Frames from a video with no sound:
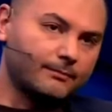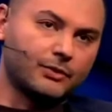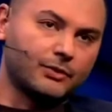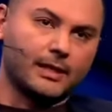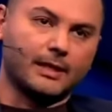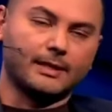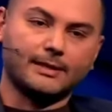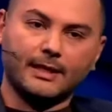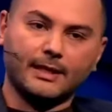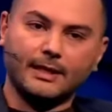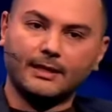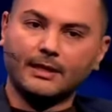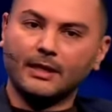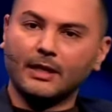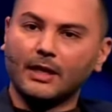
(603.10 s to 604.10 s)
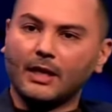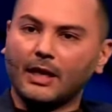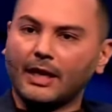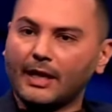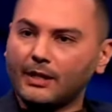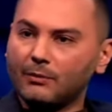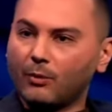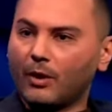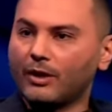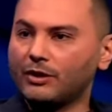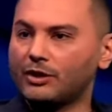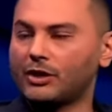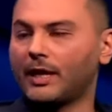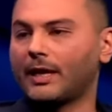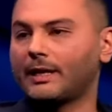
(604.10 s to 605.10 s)
real estate, in one
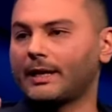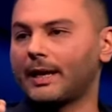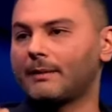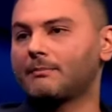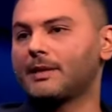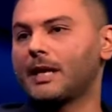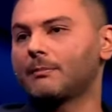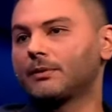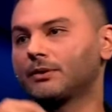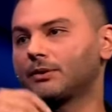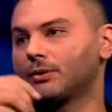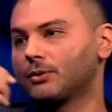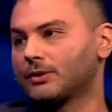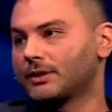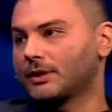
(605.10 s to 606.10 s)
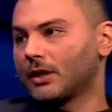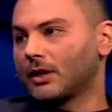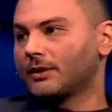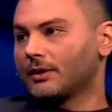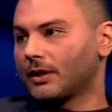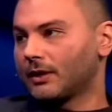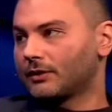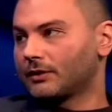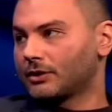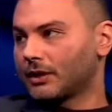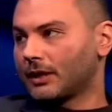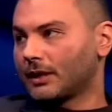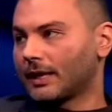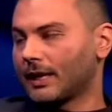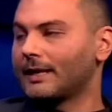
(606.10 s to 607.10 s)
chain and be able to use it on the other chain.